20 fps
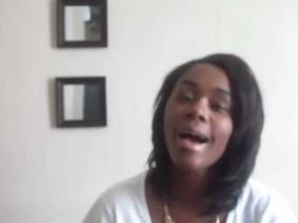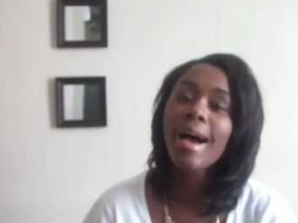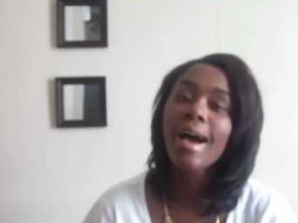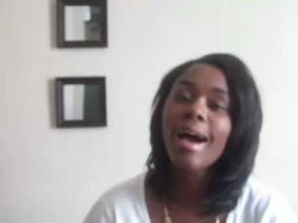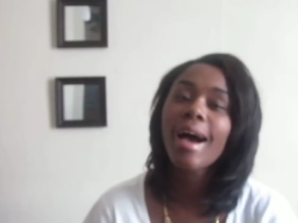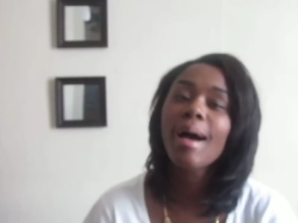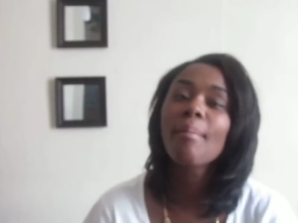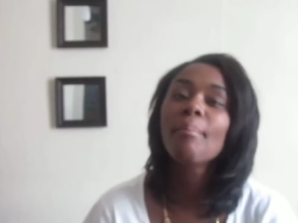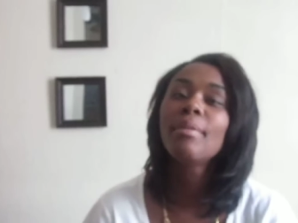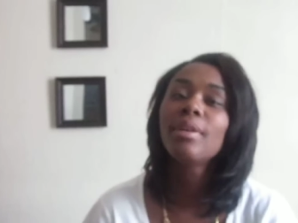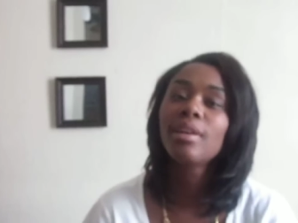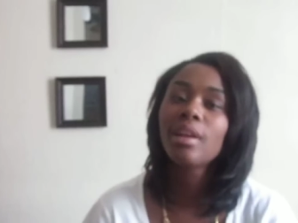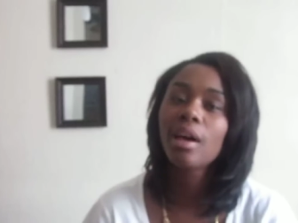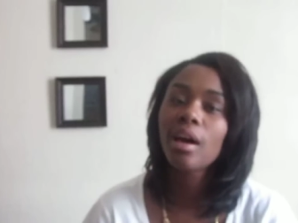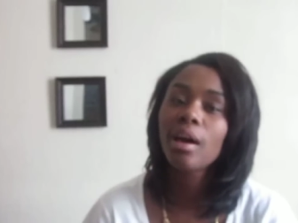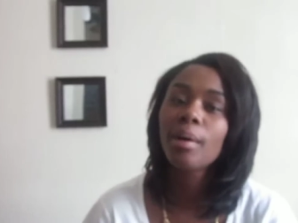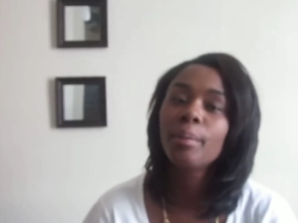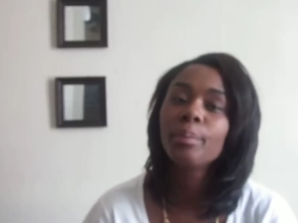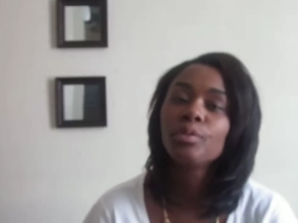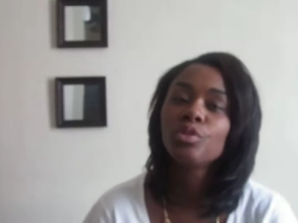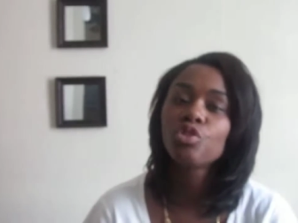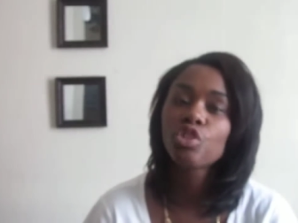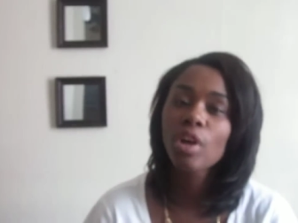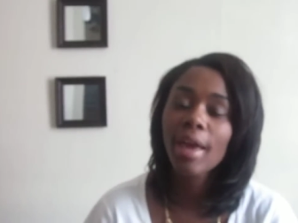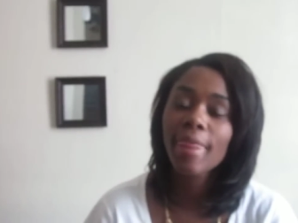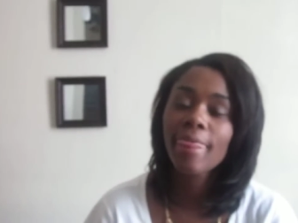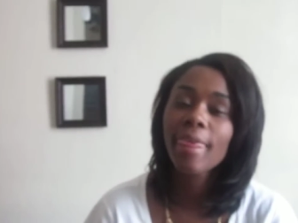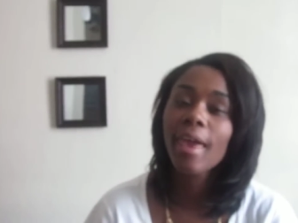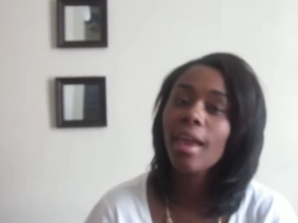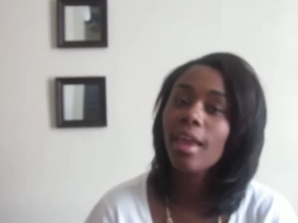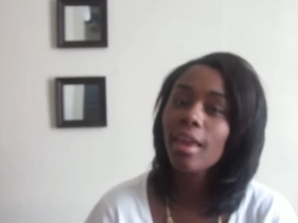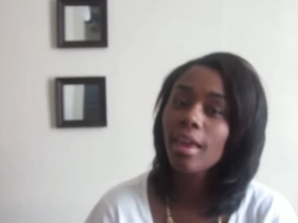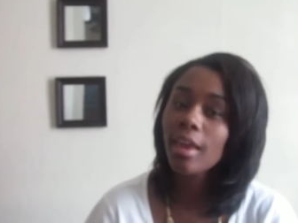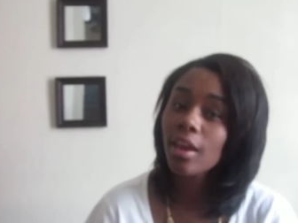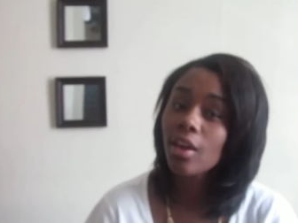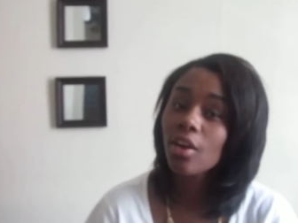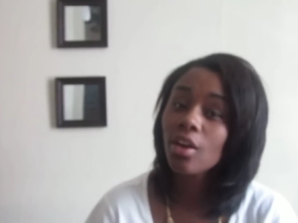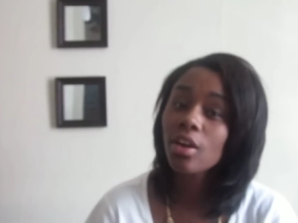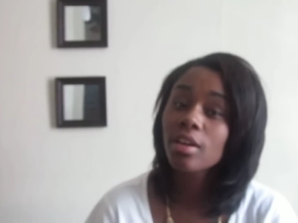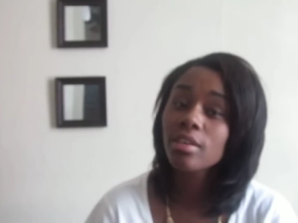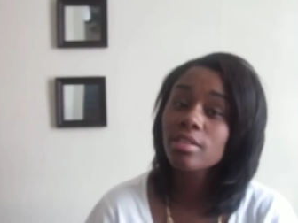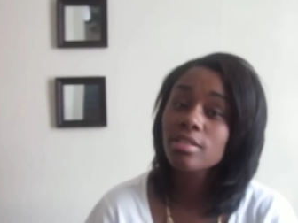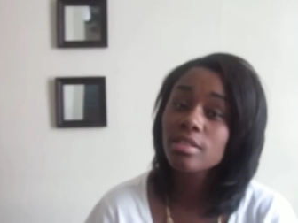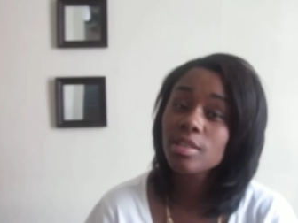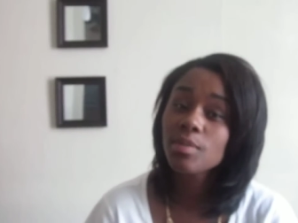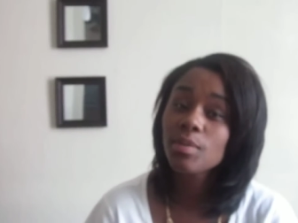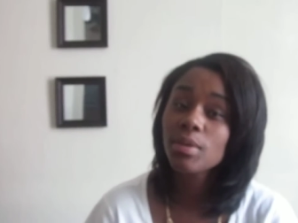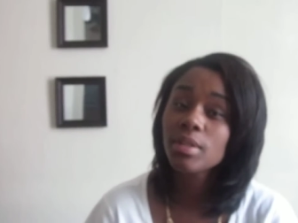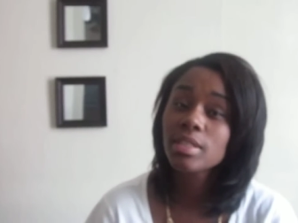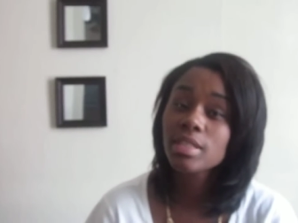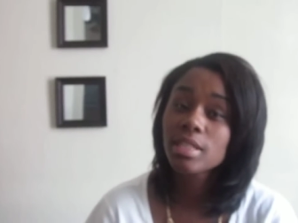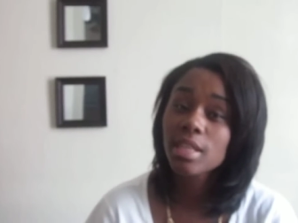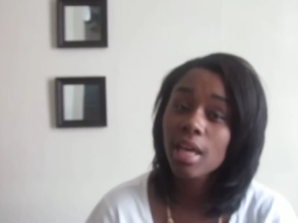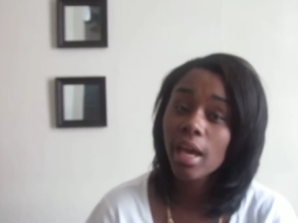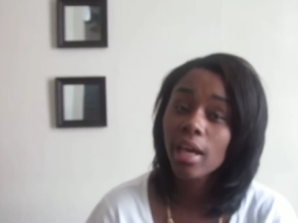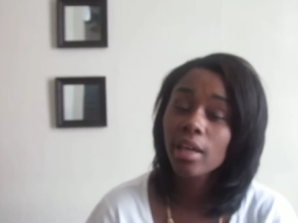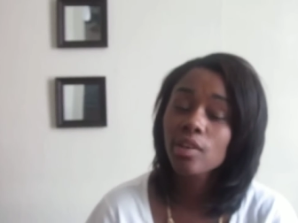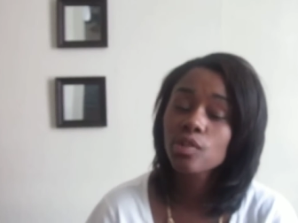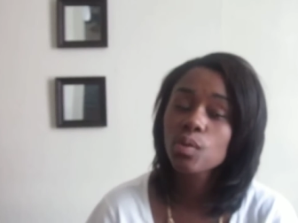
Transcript: I'm gonna um try that hair and see what it's like.